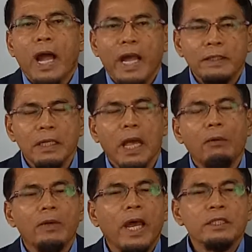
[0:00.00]
until
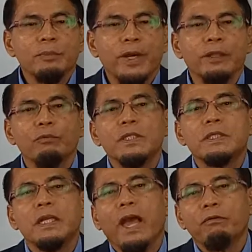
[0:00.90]
our last breath, we
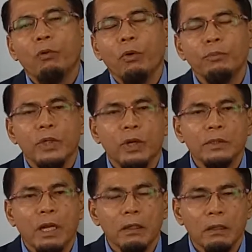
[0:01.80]
still have hope
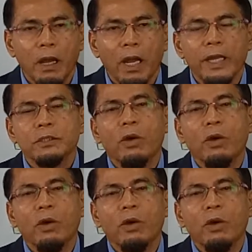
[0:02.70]
because Allah has